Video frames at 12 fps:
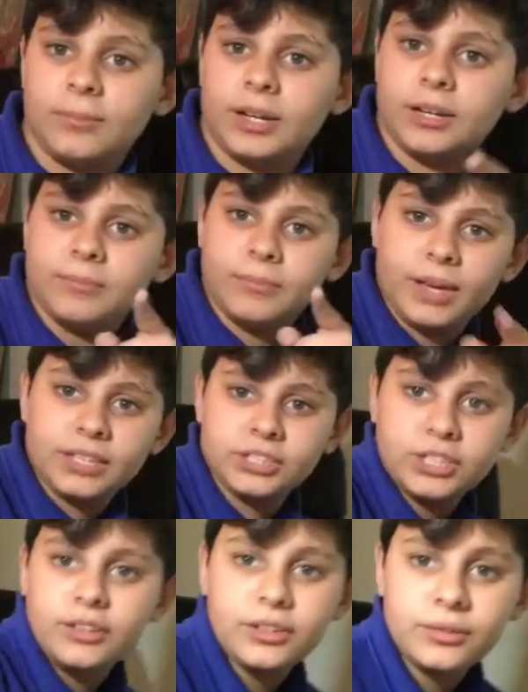at my
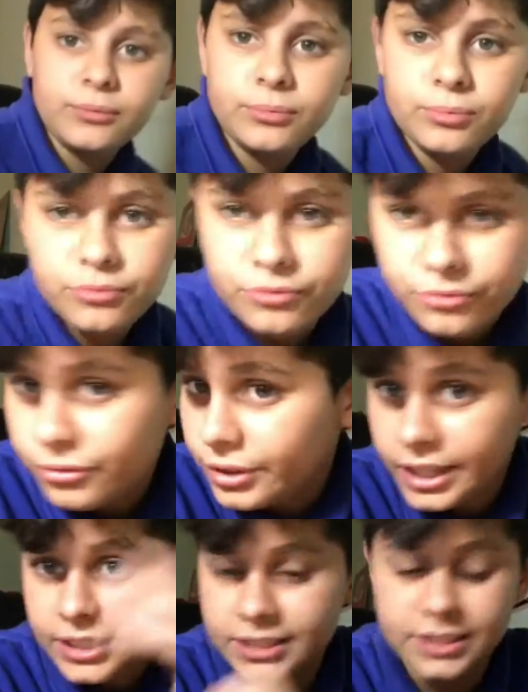imaginary
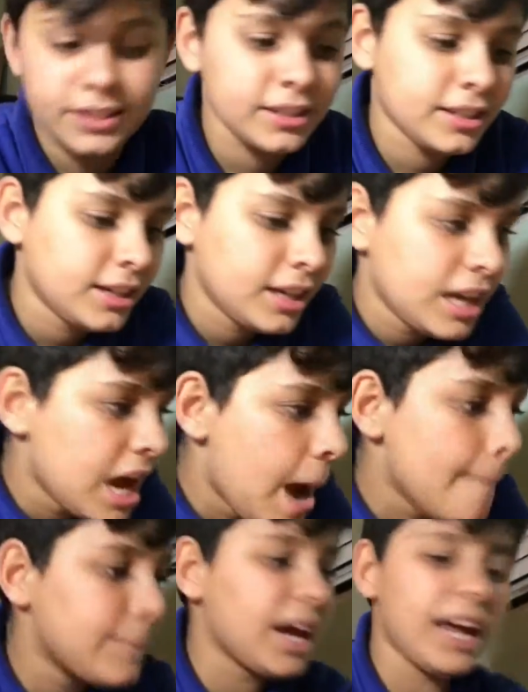wrist.
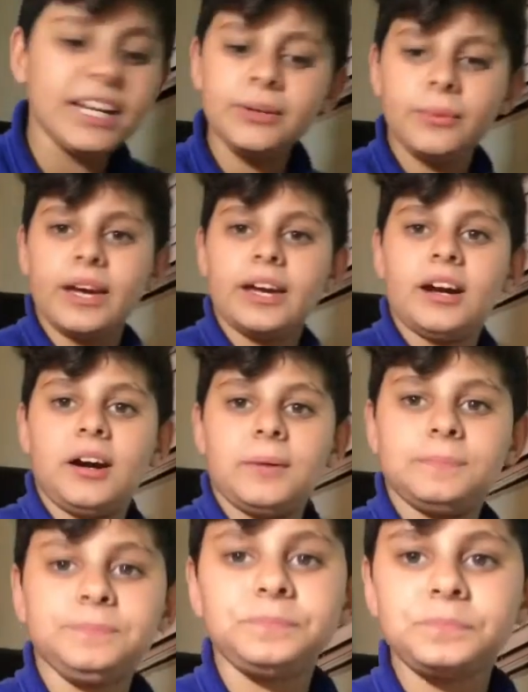But anyway, yeah, you did.
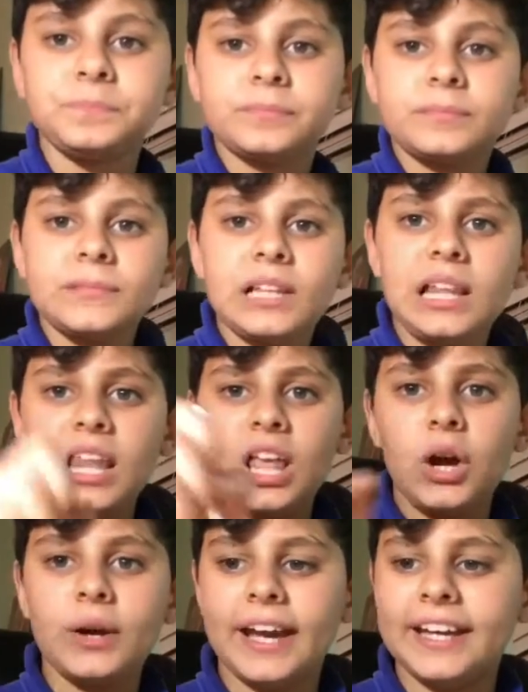Um,
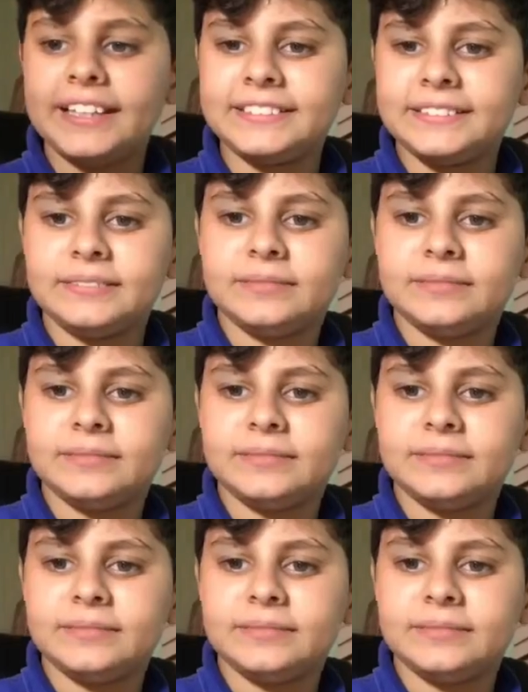okay.